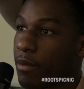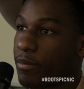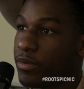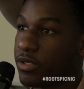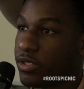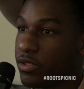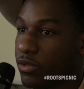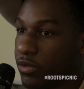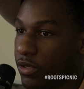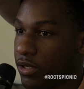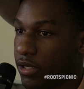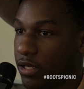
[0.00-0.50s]

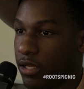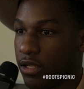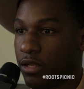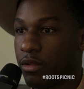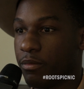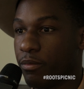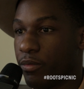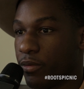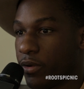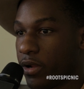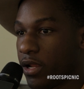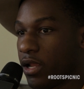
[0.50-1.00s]
opportunity to
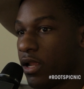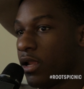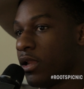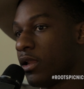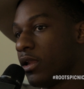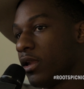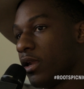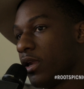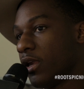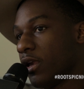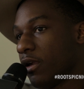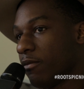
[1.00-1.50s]
bring
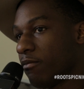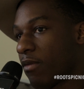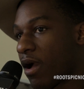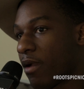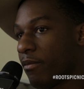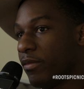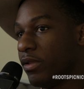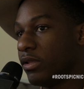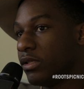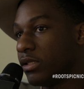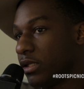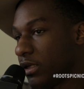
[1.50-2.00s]
my
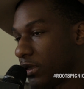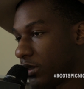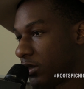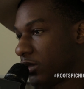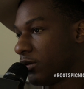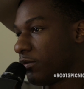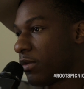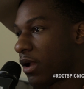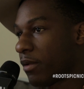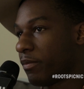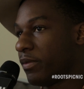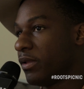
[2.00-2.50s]
music
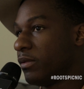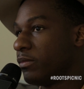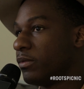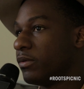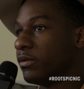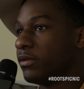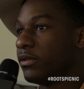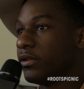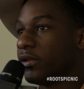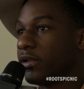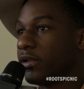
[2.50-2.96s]
to my people.